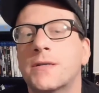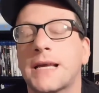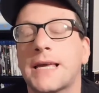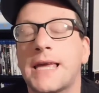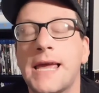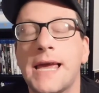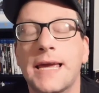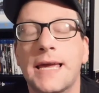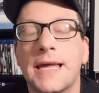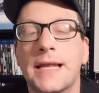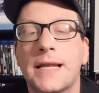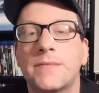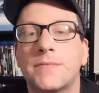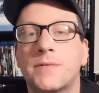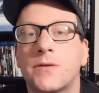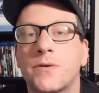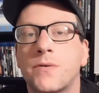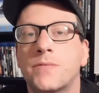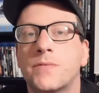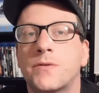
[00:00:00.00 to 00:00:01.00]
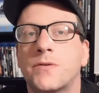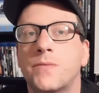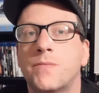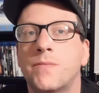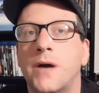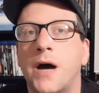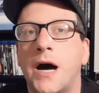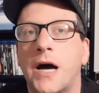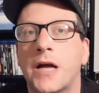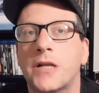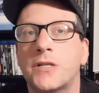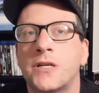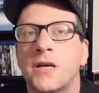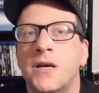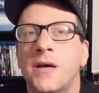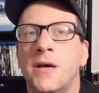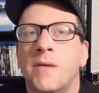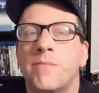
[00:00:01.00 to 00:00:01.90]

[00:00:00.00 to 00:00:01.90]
I can't get into them too much.